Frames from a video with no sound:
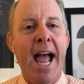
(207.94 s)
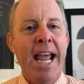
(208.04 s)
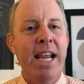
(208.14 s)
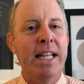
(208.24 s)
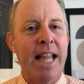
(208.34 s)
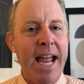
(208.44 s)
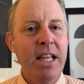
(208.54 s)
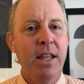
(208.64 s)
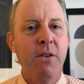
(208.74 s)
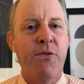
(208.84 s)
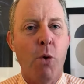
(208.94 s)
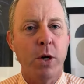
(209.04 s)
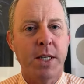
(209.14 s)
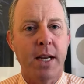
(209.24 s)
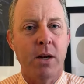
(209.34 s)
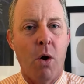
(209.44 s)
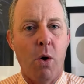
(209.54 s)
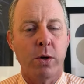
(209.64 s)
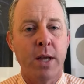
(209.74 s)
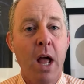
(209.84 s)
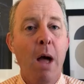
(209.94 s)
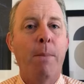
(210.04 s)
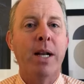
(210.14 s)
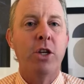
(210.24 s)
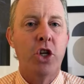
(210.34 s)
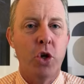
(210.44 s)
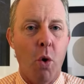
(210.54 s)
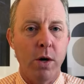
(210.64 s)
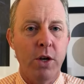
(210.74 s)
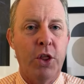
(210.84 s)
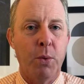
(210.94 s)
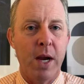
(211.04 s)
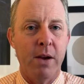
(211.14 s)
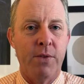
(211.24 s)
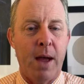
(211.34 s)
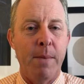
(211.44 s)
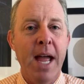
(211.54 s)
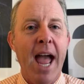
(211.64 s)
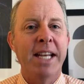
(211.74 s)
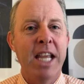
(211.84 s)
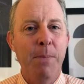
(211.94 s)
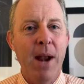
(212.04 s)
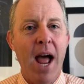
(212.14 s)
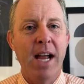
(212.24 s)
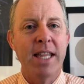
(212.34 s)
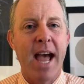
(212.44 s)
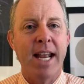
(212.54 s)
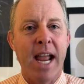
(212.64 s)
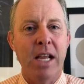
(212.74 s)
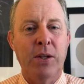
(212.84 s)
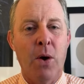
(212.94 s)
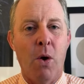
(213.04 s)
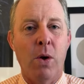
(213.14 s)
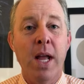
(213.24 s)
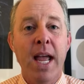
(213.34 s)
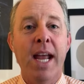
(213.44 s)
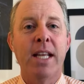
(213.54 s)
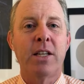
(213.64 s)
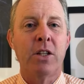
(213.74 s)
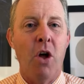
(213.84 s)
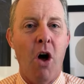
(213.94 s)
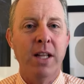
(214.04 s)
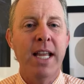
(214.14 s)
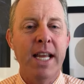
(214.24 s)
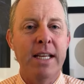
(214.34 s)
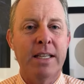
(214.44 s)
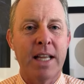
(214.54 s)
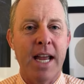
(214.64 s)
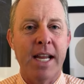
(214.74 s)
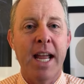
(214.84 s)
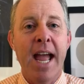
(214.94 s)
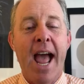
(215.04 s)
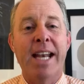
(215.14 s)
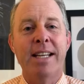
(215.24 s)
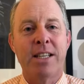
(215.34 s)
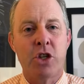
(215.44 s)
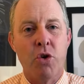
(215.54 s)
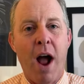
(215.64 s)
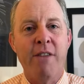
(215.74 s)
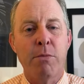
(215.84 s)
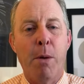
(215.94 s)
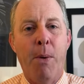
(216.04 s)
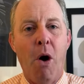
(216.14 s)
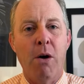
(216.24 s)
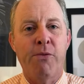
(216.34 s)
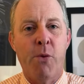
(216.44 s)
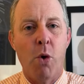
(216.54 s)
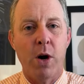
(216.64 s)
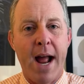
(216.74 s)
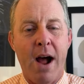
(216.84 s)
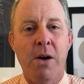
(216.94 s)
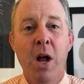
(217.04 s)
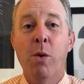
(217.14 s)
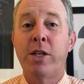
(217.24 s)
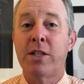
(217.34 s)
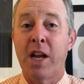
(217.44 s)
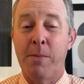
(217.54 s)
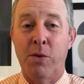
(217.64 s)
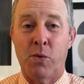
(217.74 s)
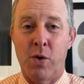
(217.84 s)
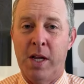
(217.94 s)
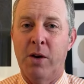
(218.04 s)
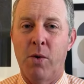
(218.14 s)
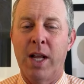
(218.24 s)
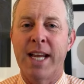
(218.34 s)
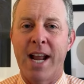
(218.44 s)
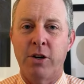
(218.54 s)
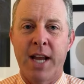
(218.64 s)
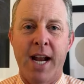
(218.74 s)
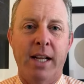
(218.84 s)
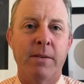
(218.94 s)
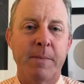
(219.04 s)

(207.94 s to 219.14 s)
He lengthened 14 holes, but he shortened three of them. And keep an eye on that eighth hole. It is along the East Lake, and it is a drivable par four now, which is going to be really, really entertaining.